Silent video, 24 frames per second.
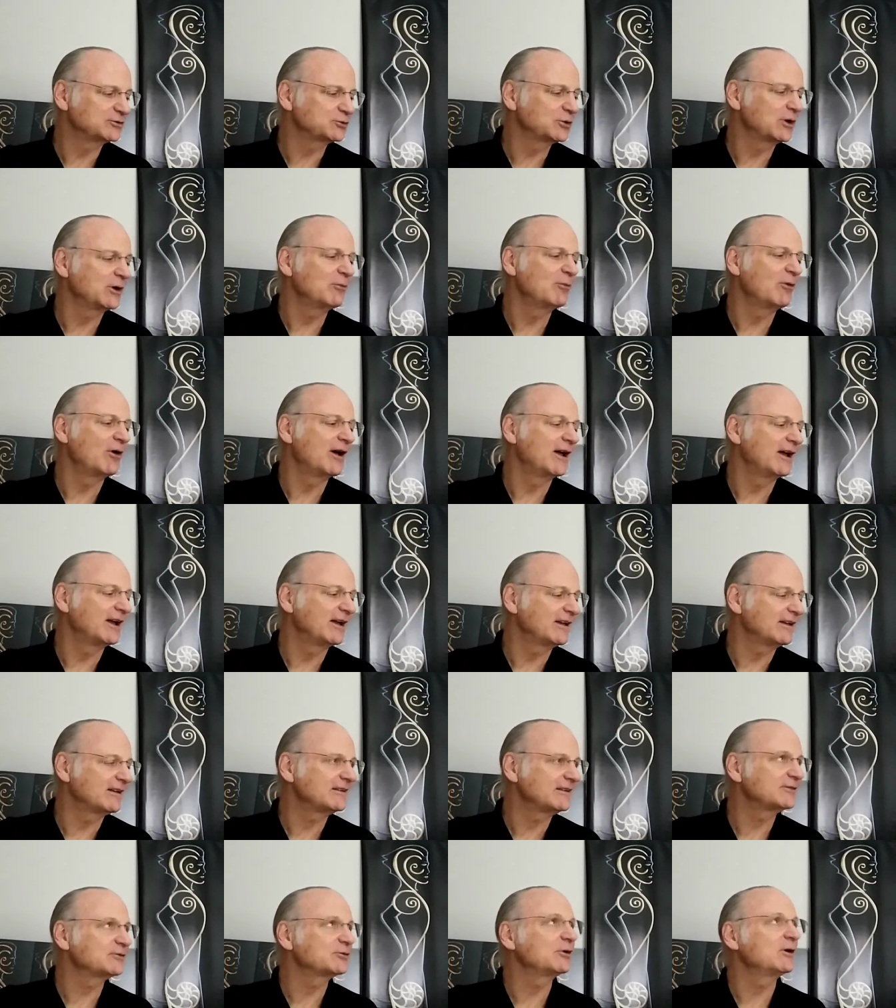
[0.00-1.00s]
swim like
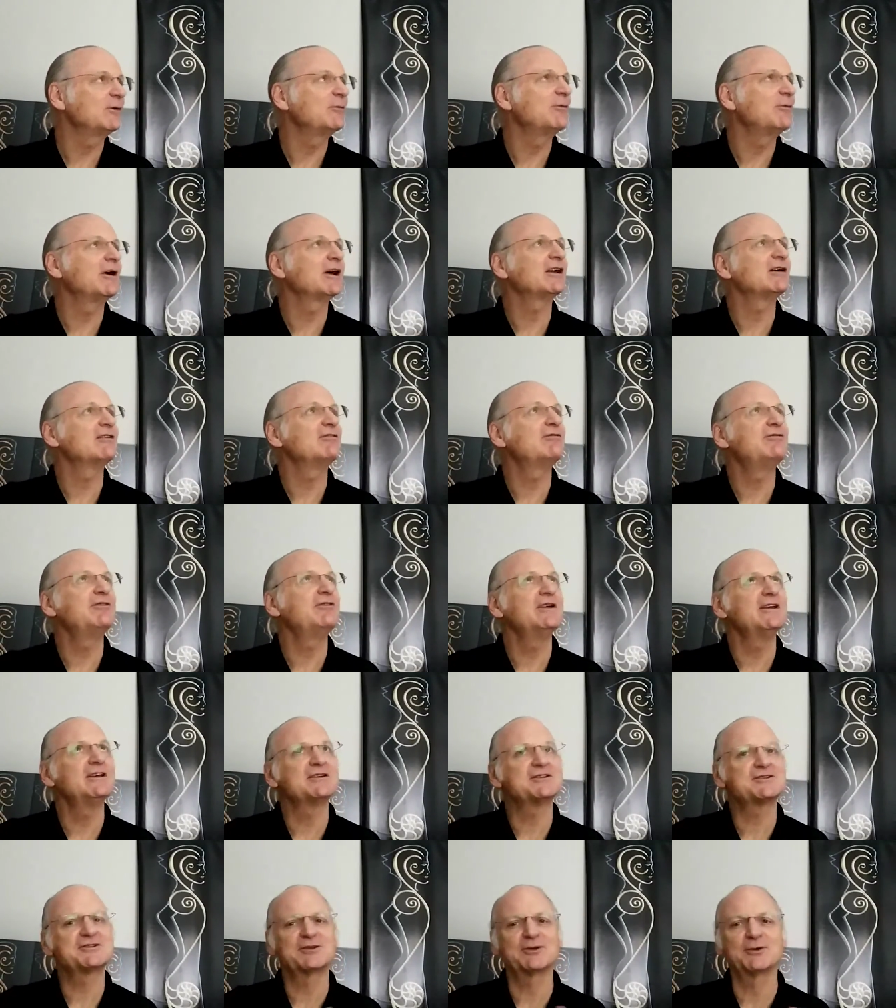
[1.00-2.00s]
a
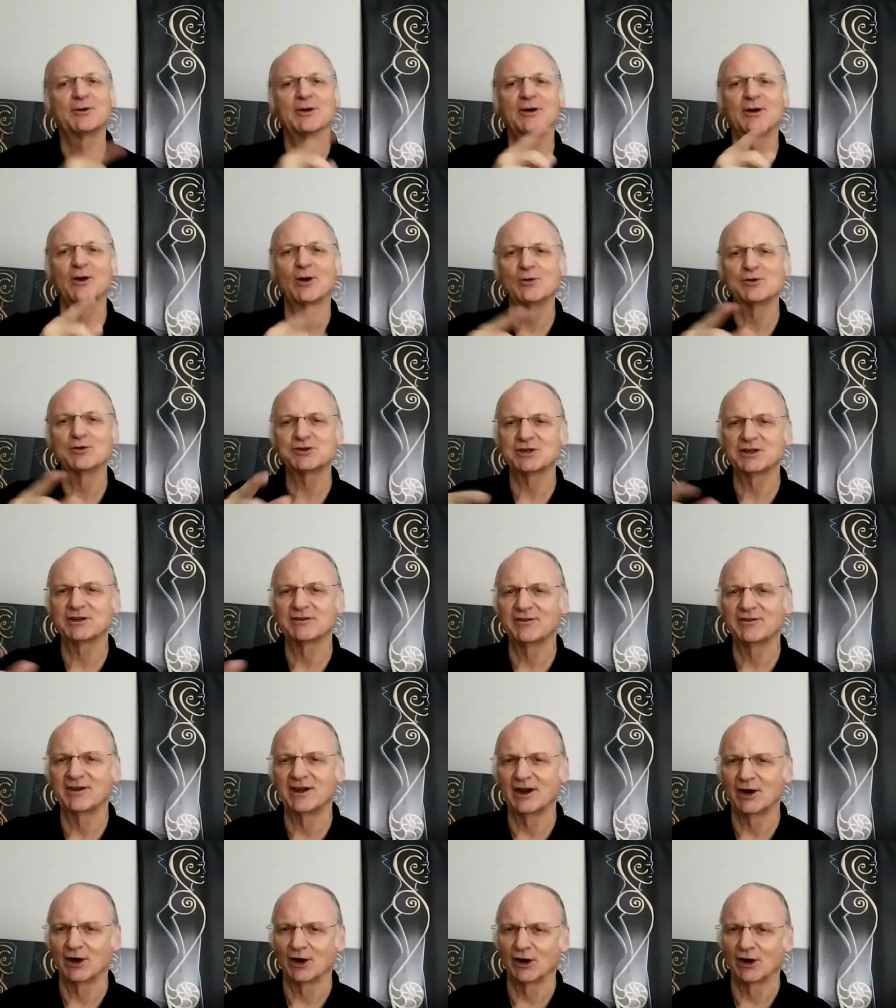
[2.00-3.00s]
fish through an ocean of
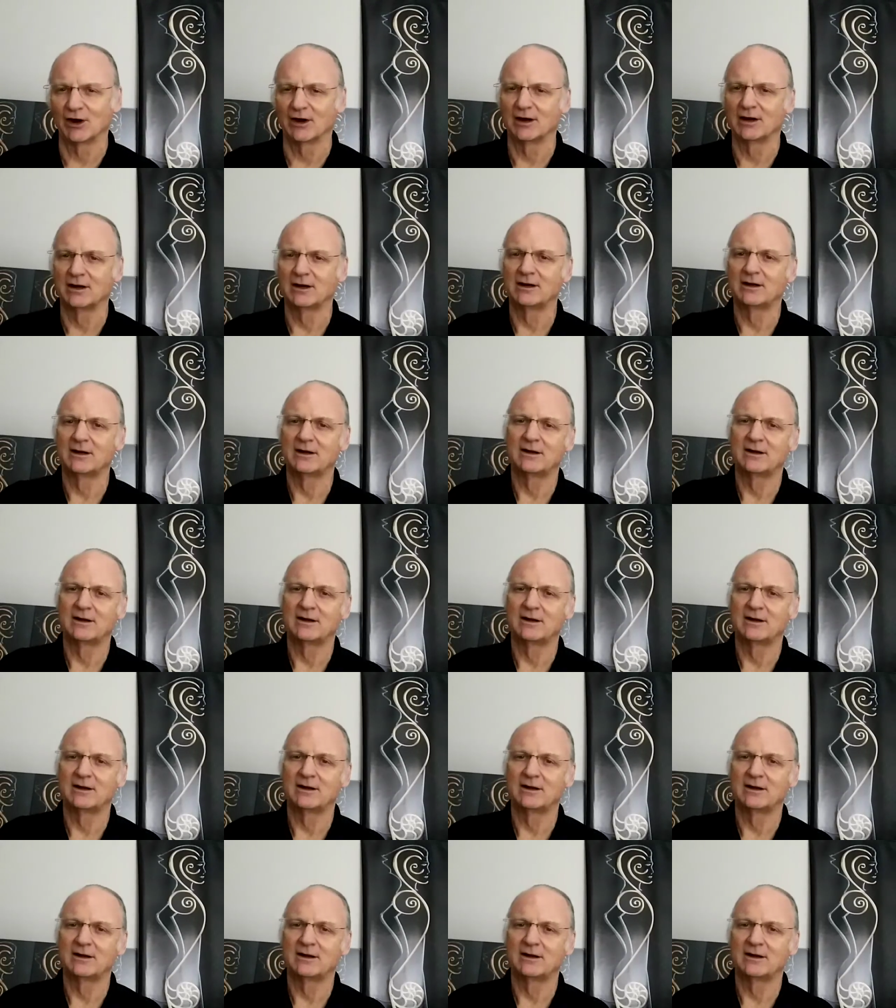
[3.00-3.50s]
air.